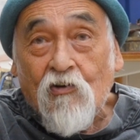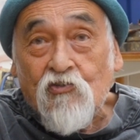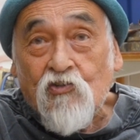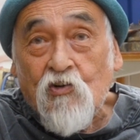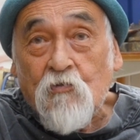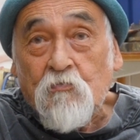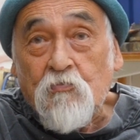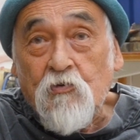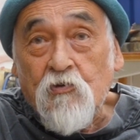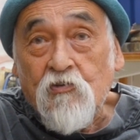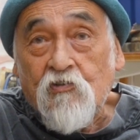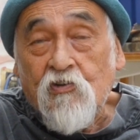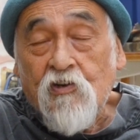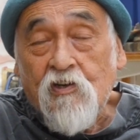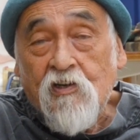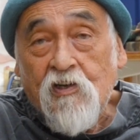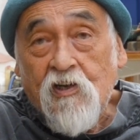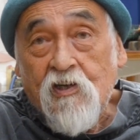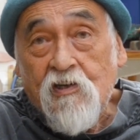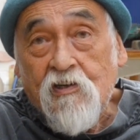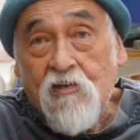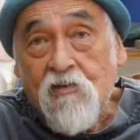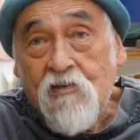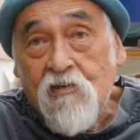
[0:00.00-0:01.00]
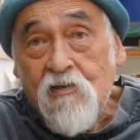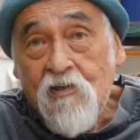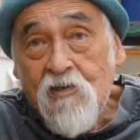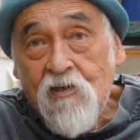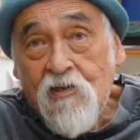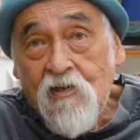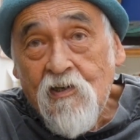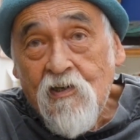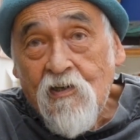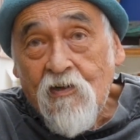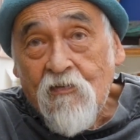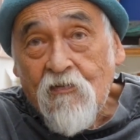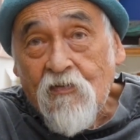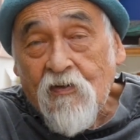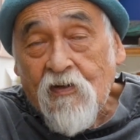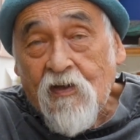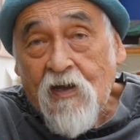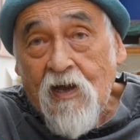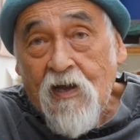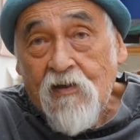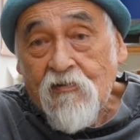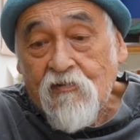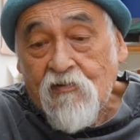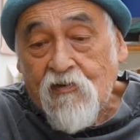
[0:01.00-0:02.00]
She'd put it in the
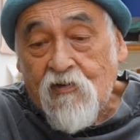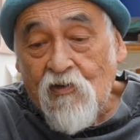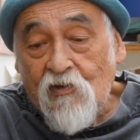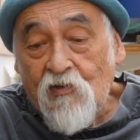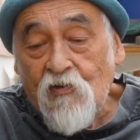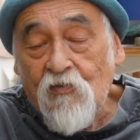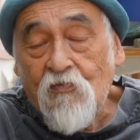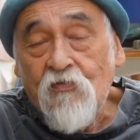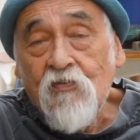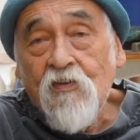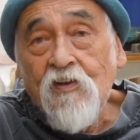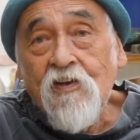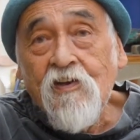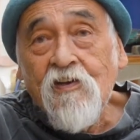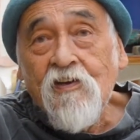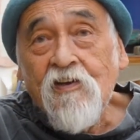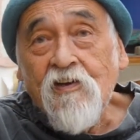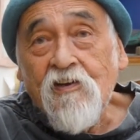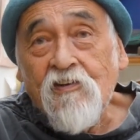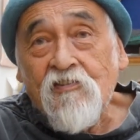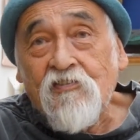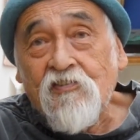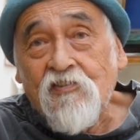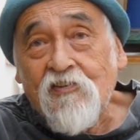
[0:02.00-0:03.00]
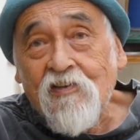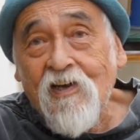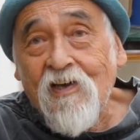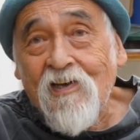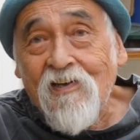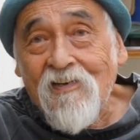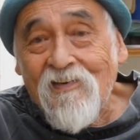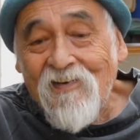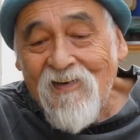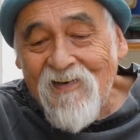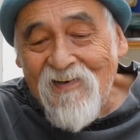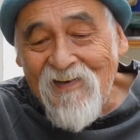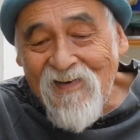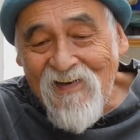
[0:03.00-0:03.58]
gas kiln instead